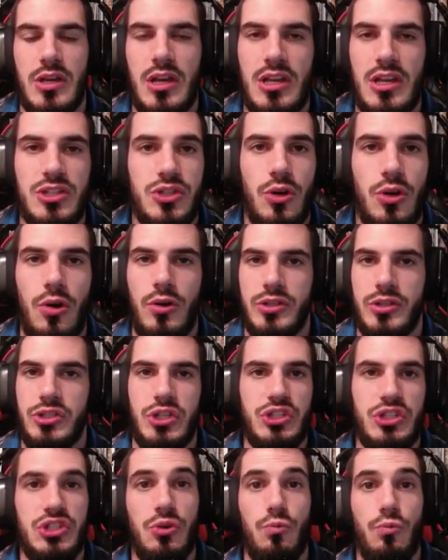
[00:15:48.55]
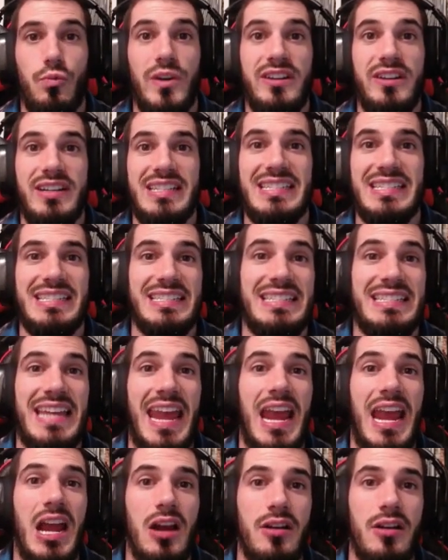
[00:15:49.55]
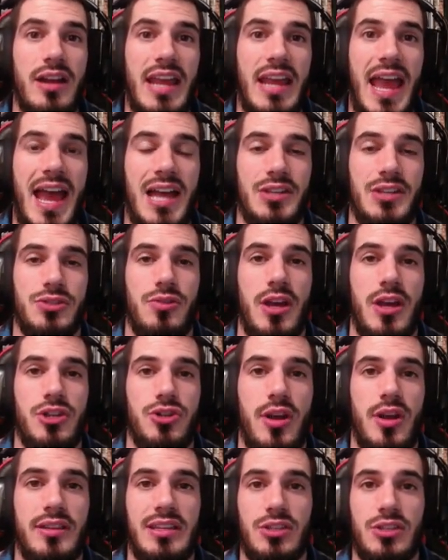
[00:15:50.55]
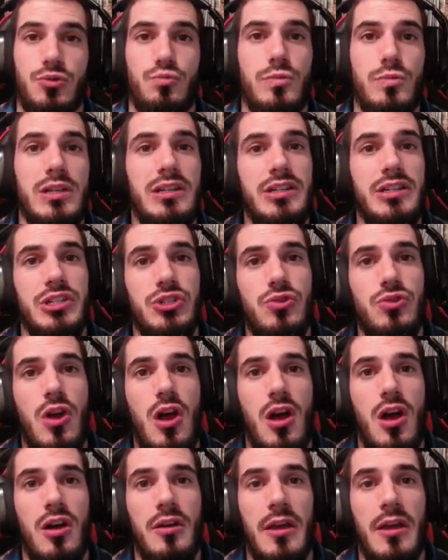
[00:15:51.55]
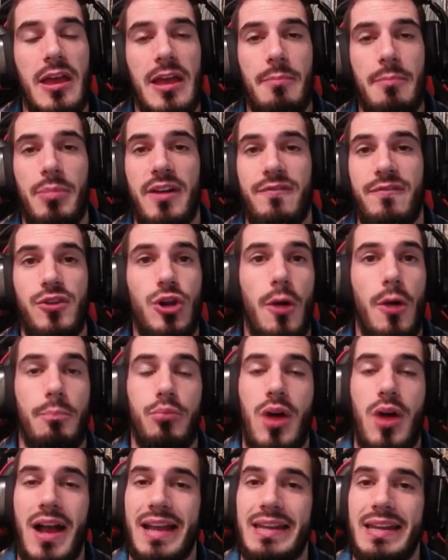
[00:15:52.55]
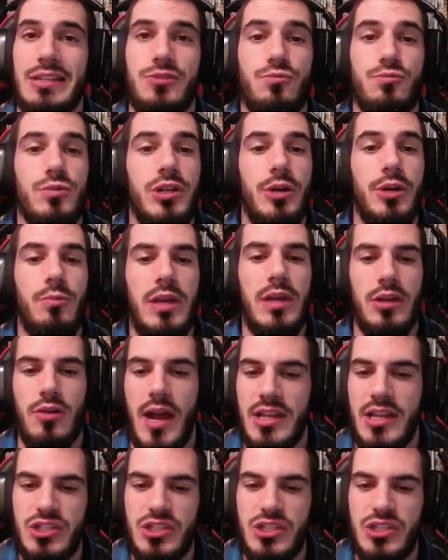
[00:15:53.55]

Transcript: So it's just a really scary Azurite trait that's really strong, but if you don't proc it, it's really weak, right?